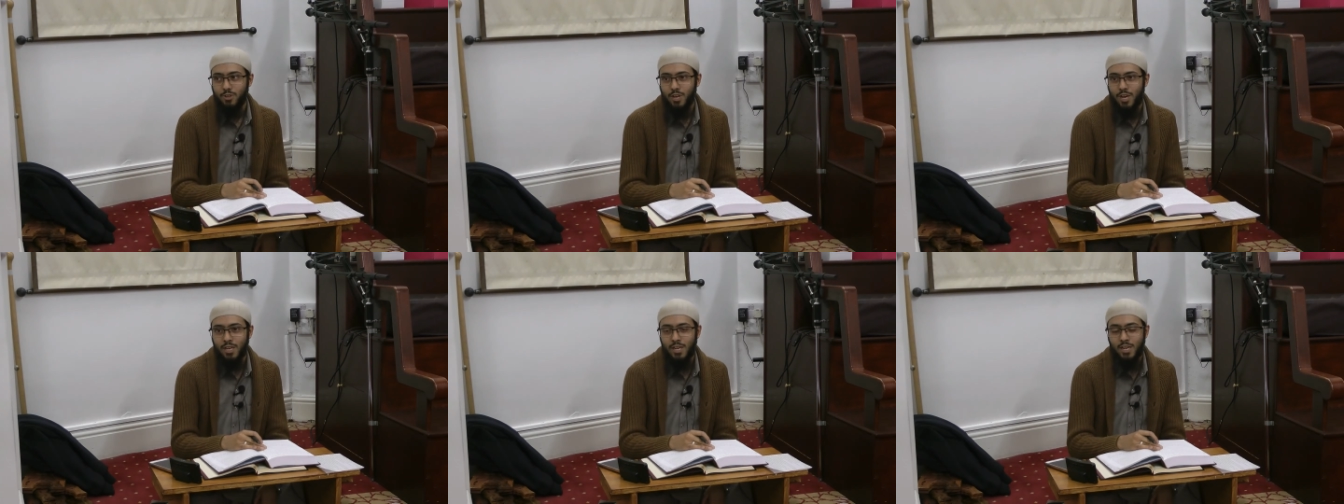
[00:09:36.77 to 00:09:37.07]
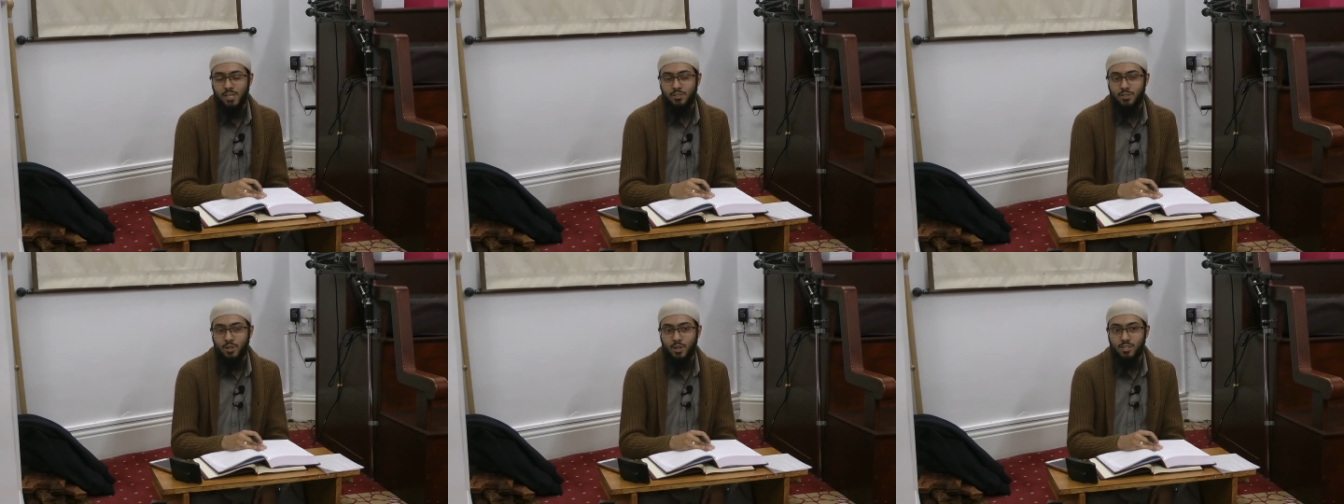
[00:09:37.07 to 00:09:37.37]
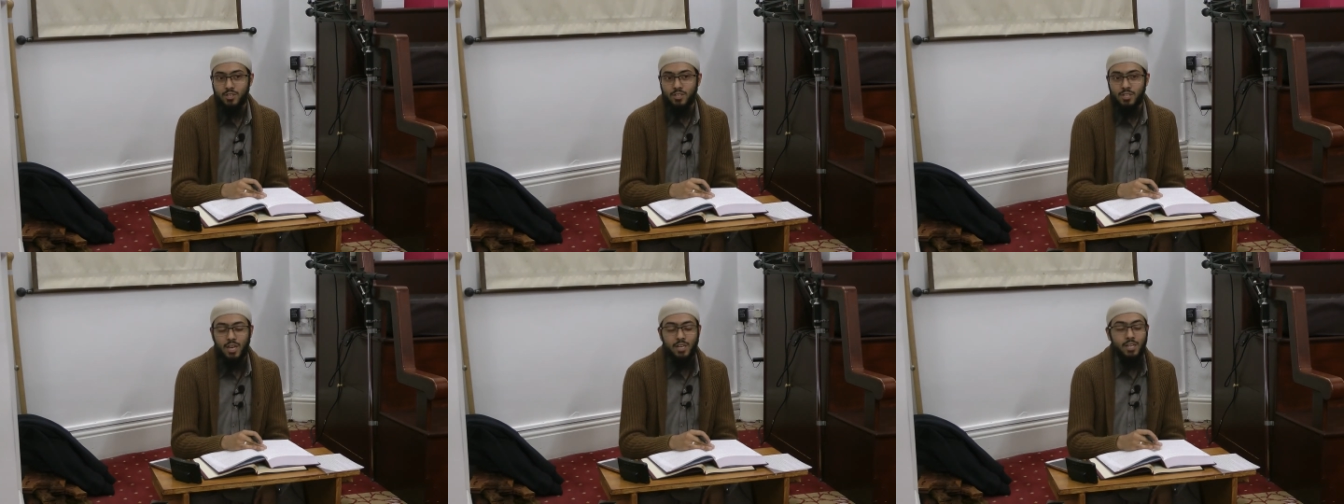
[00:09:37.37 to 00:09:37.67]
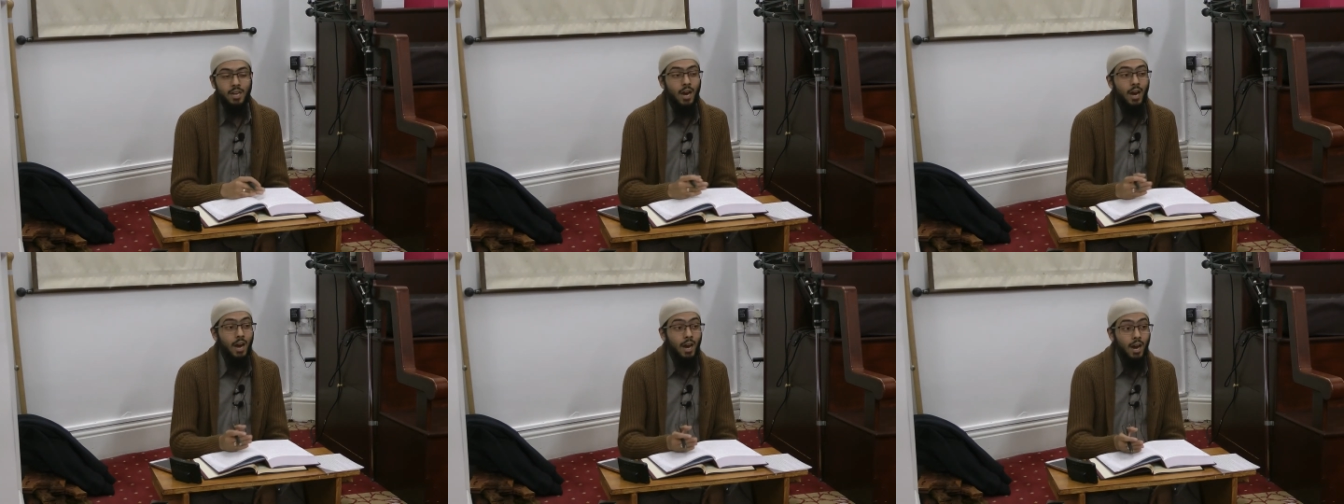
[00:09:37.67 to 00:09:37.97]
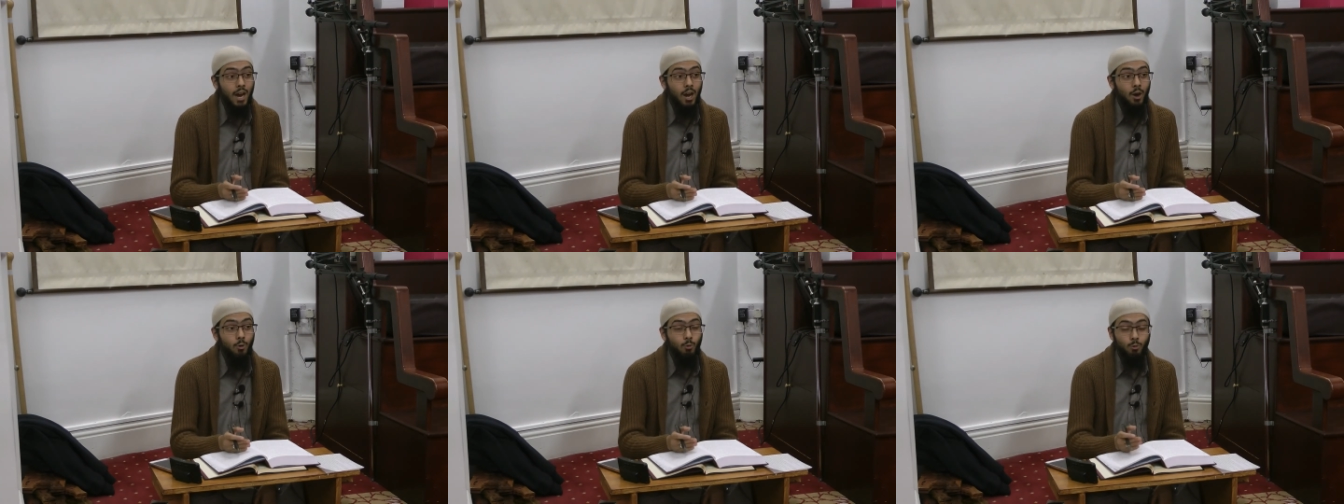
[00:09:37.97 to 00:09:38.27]
and it is not said
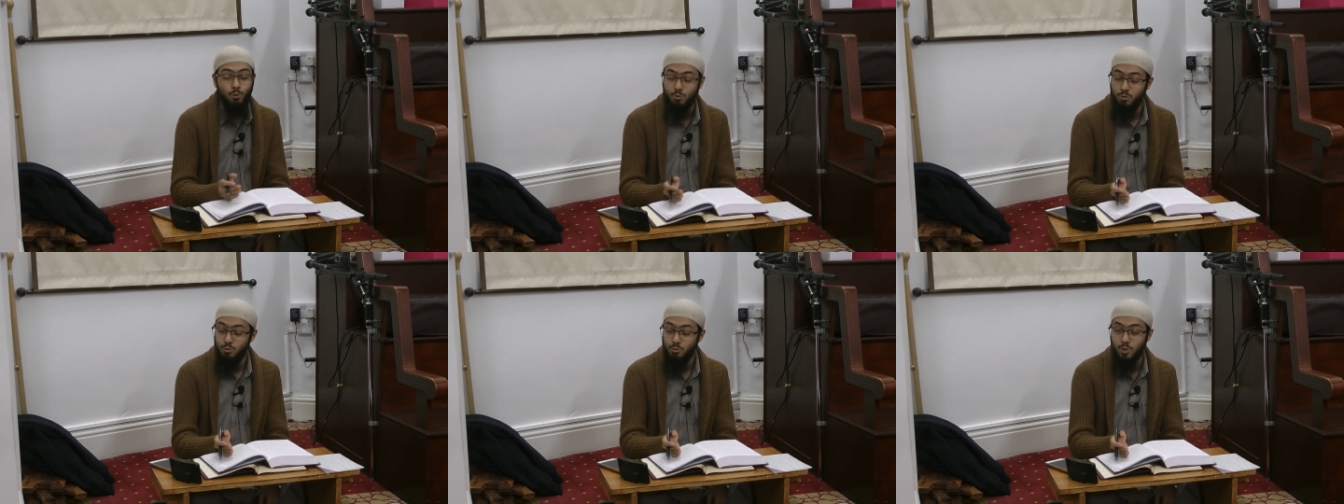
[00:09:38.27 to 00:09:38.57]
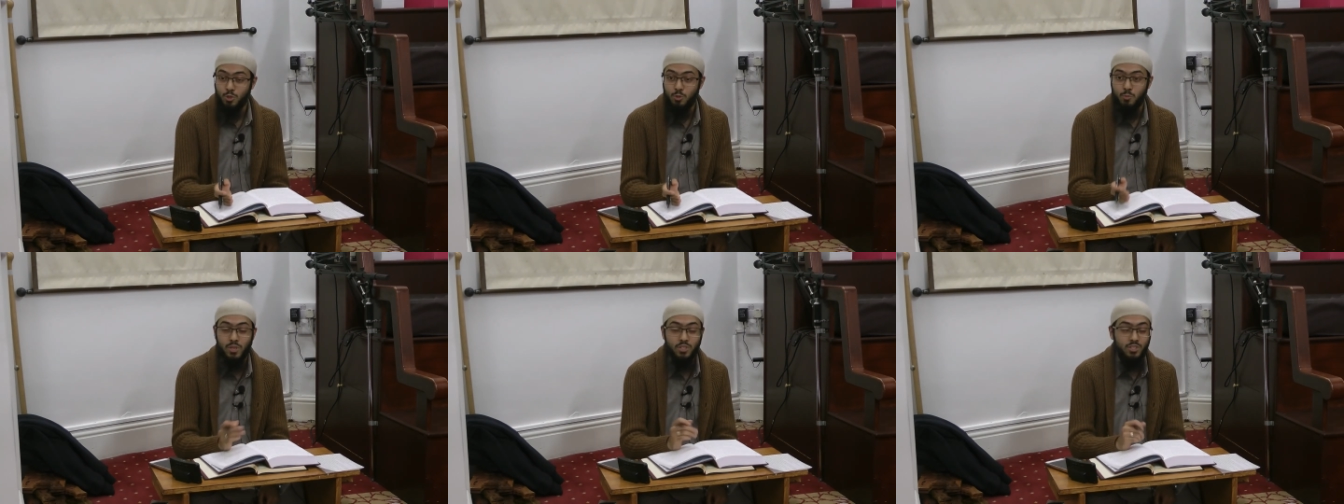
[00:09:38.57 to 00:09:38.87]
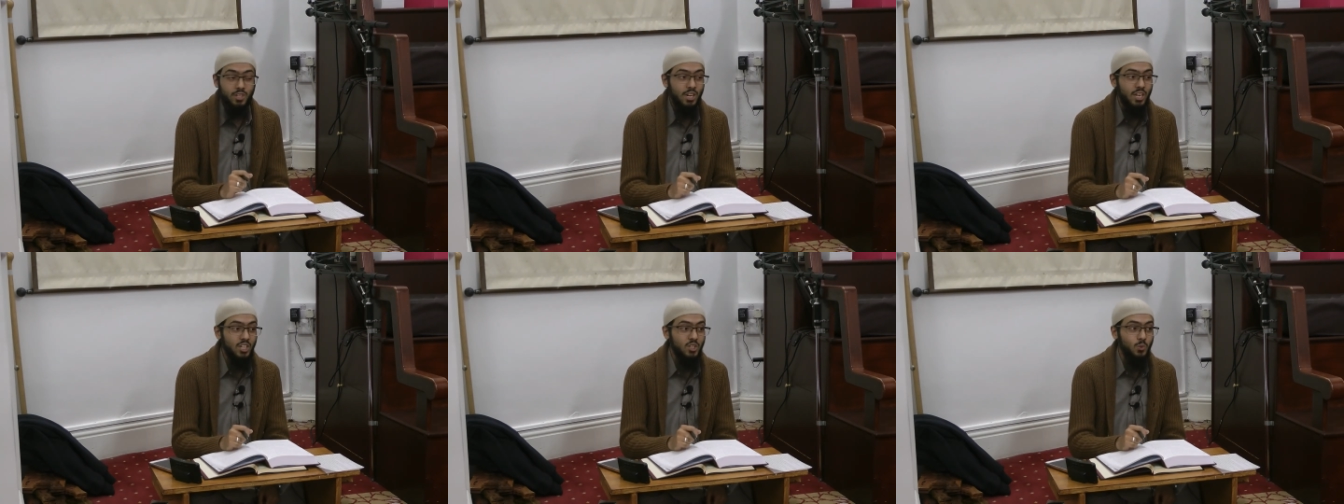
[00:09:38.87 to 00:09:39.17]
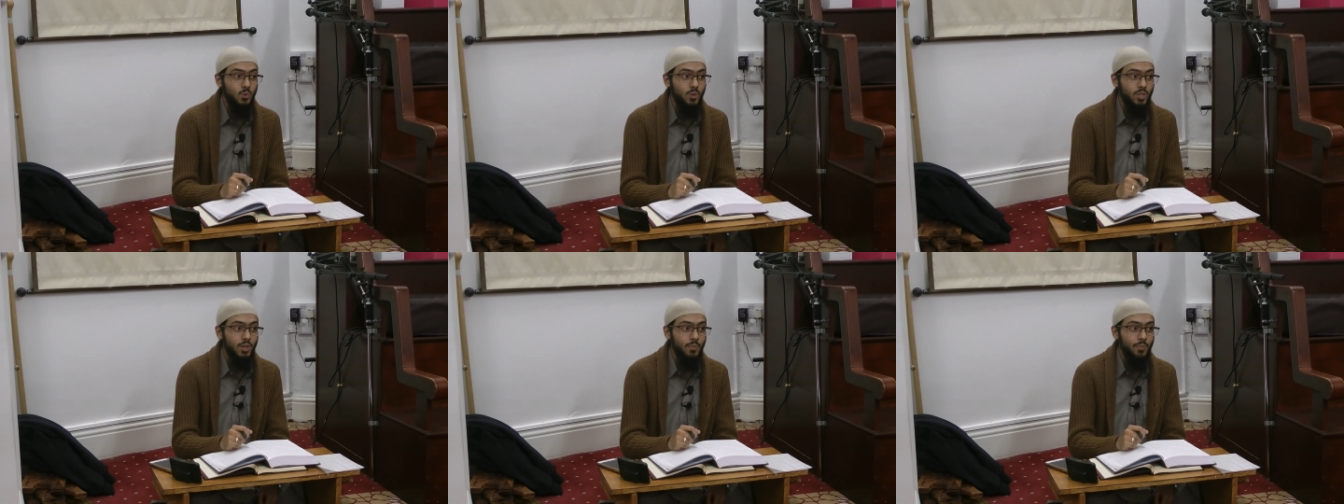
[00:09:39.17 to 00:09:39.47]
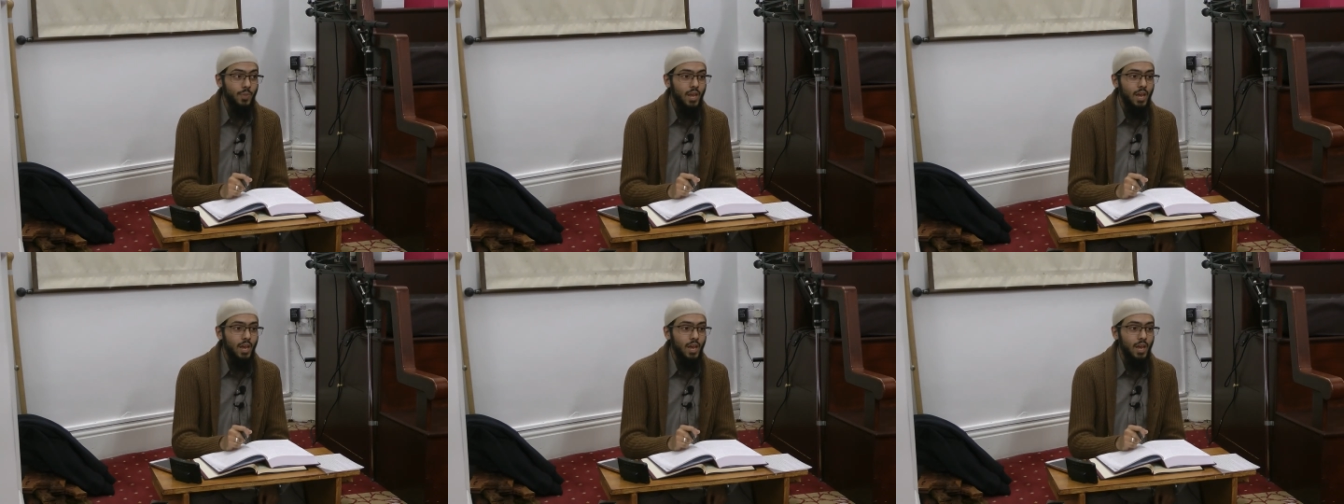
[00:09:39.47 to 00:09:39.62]
how, which we mentioned last week,